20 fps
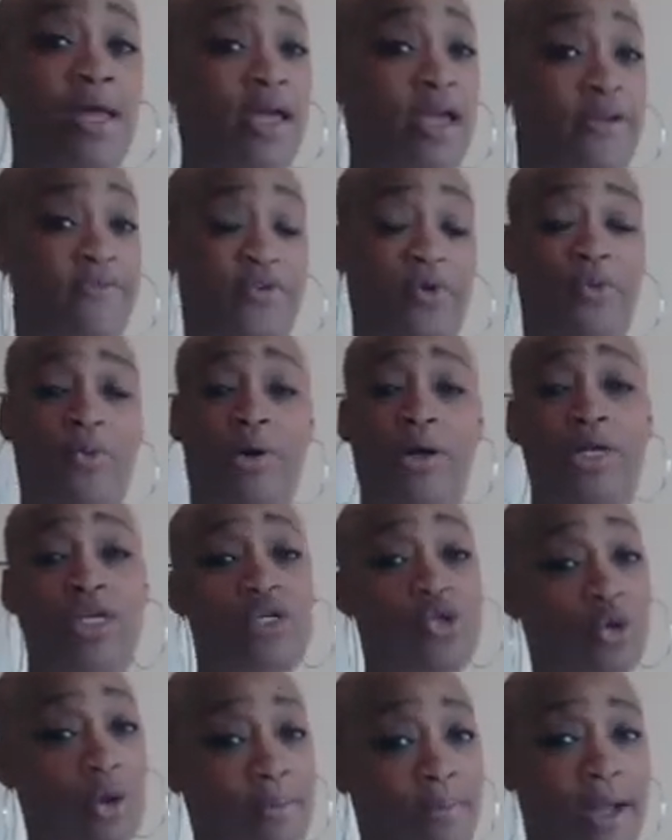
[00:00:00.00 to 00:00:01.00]
If you want to
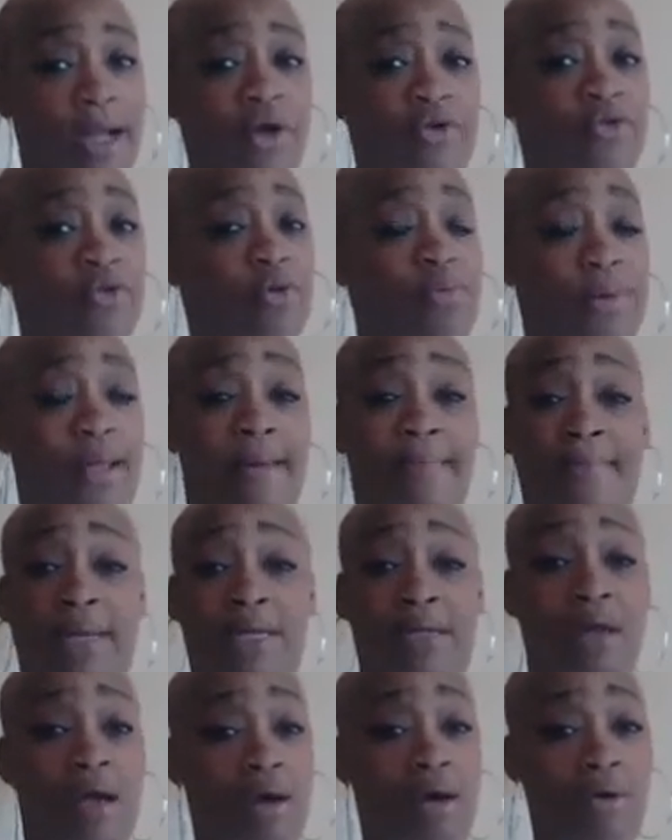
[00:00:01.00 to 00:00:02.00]
join my group, let me
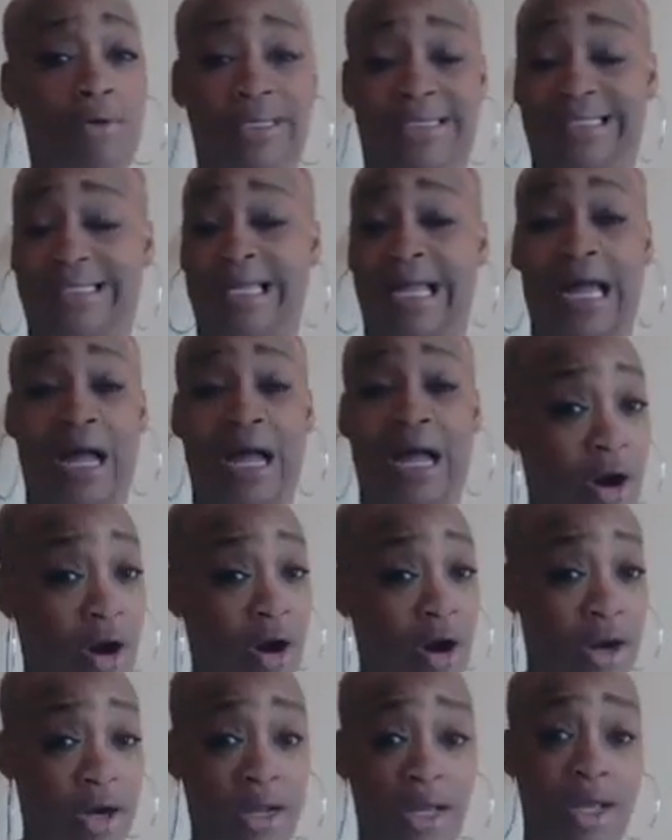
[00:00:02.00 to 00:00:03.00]
know. It's not
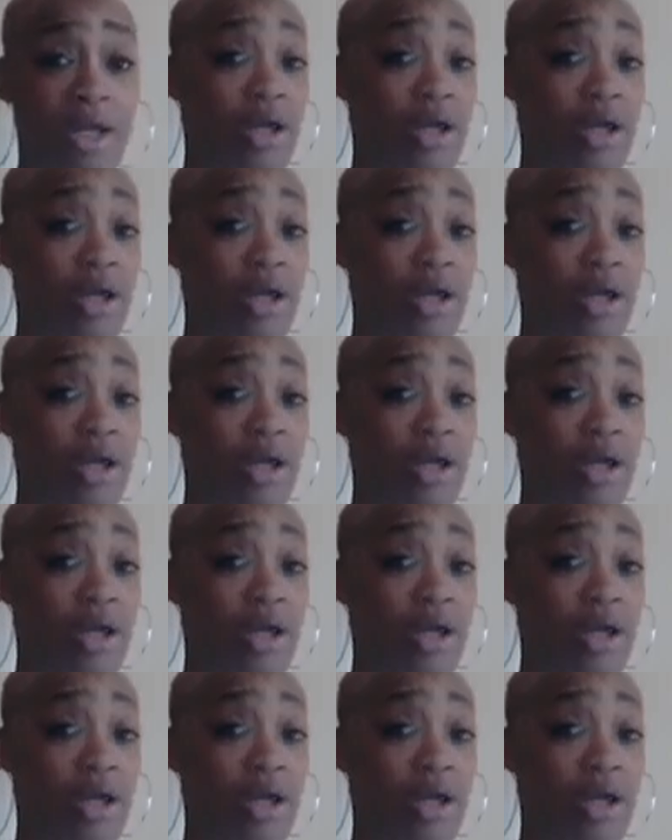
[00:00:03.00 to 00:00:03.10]
hard.